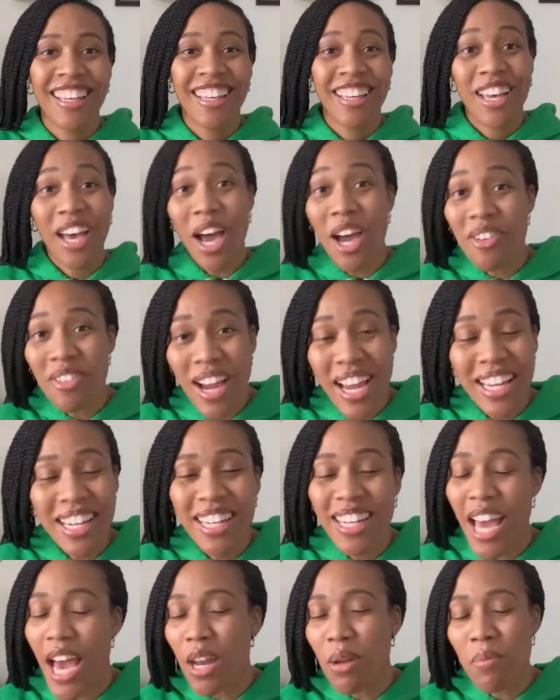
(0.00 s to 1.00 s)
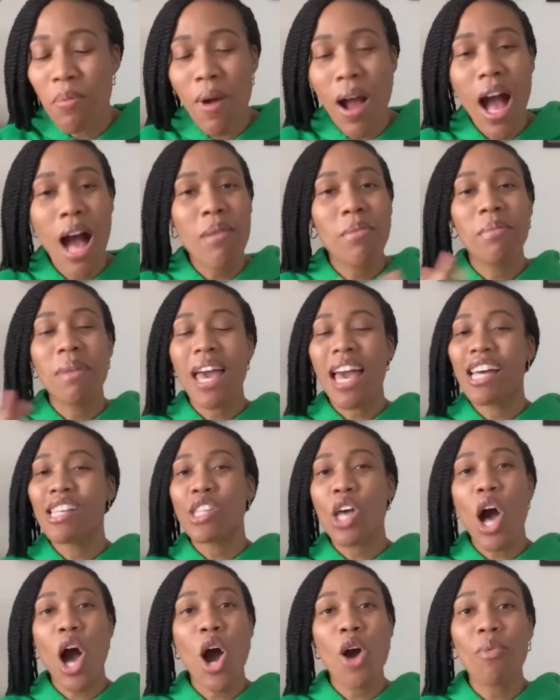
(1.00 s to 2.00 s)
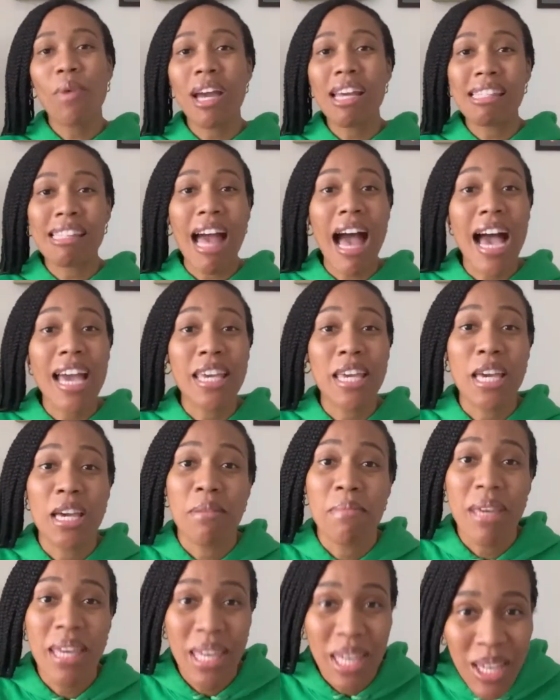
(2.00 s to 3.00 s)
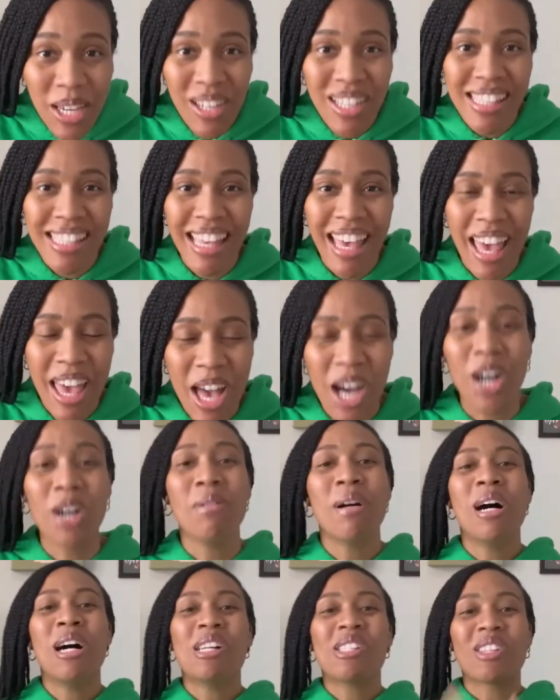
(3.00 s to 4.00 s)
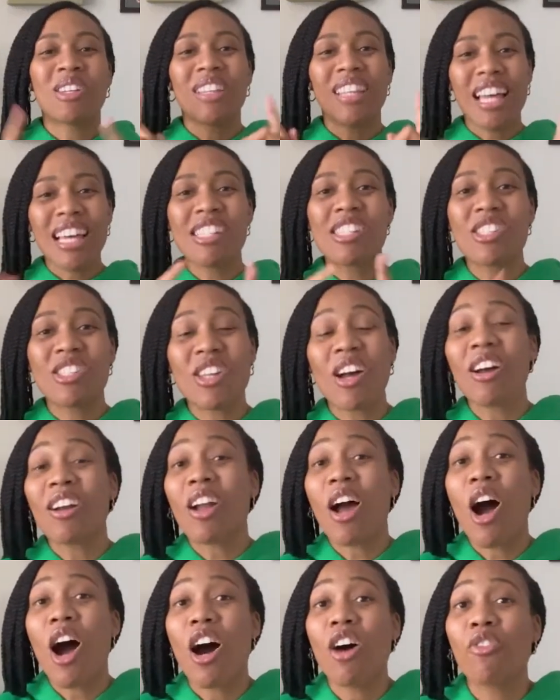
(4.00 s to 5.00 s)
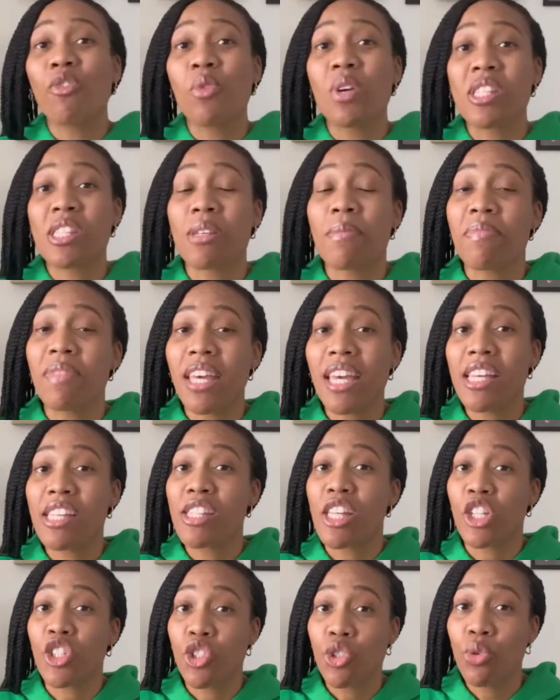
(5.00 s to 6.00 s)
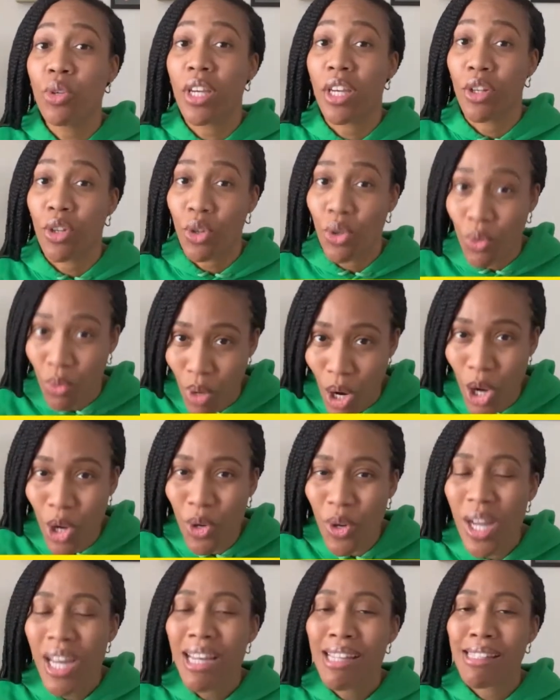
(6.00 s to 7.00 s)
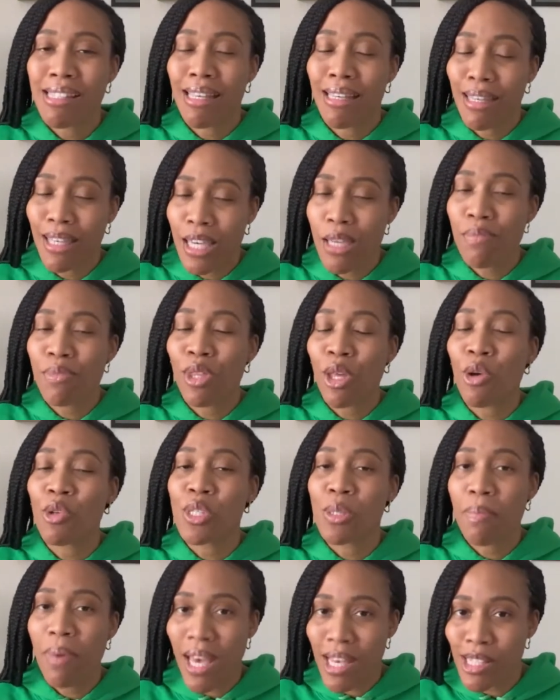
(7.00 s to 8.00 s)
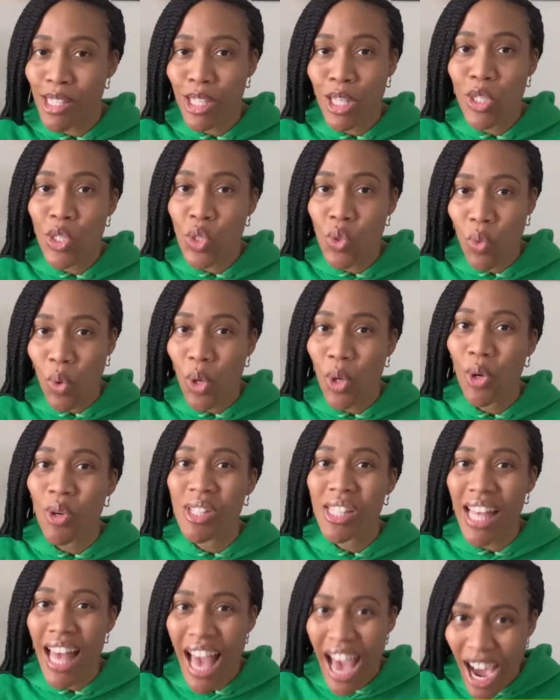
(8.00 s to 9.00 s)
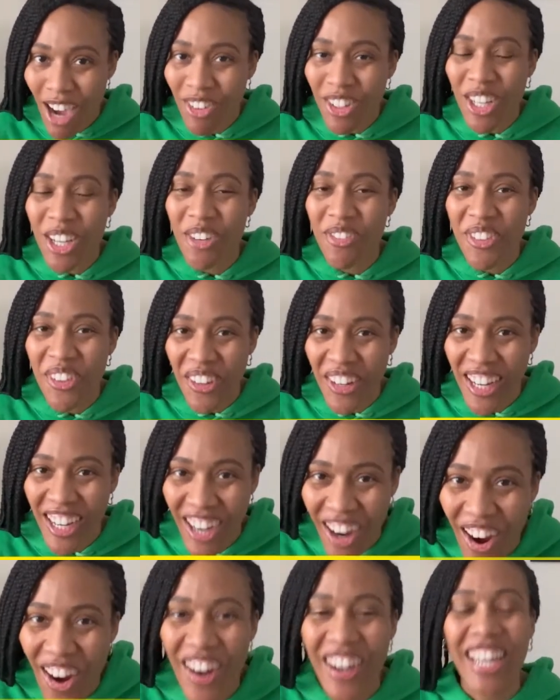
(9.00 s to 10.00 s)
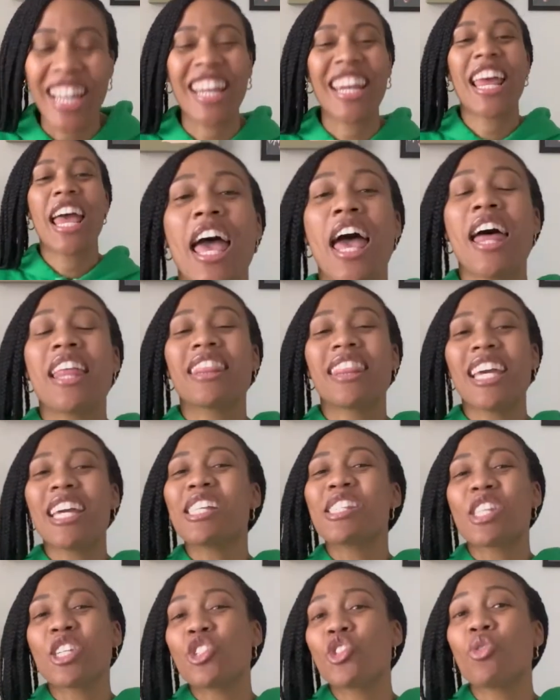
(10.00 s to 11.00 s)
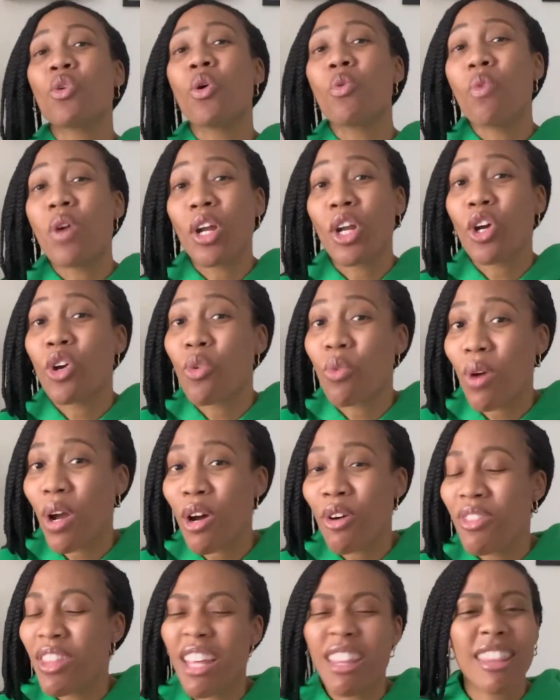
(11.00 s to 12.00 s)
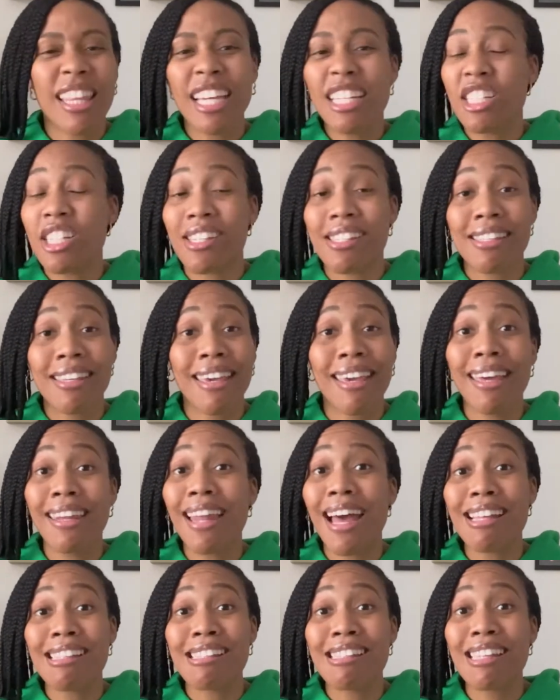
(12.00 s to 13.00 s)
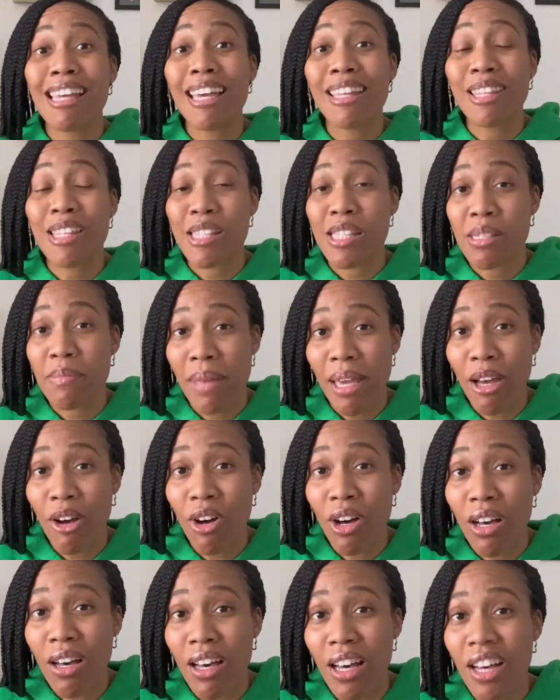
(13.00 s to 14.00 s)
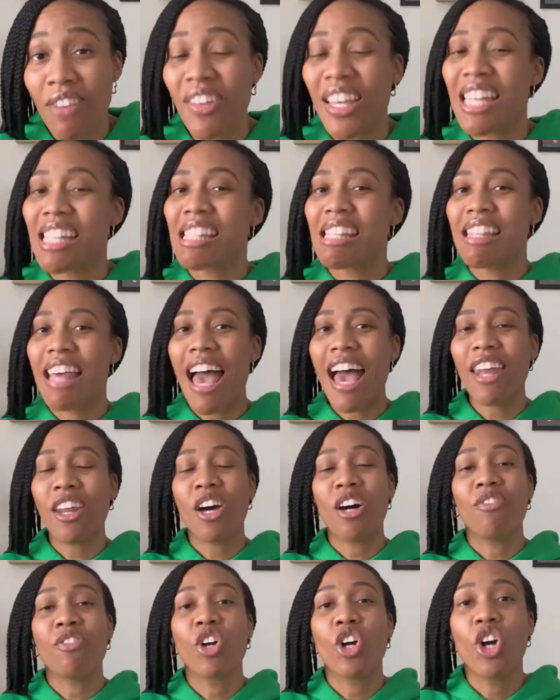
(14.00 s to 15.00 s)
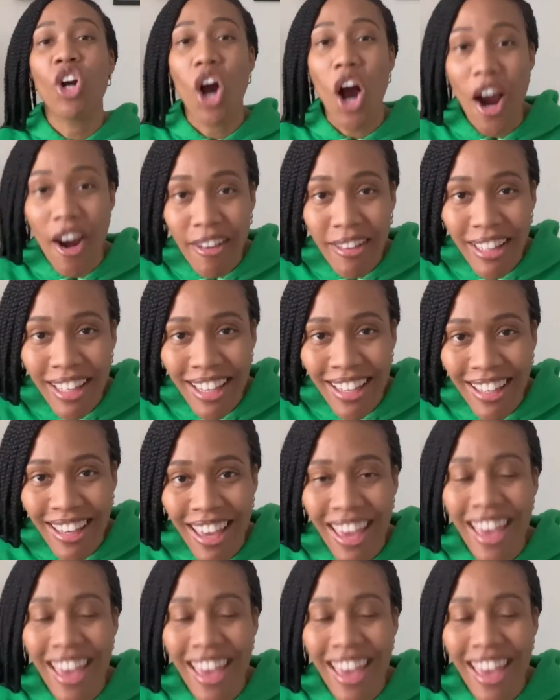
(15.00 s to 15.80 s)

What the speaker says: All right, not a problem. As always, I am here to help. So let's start off with some things that you can grow to keep those pesky squirrels out of your garden. Things that you will want to grow that they just cannot stand the smell of is that of garlic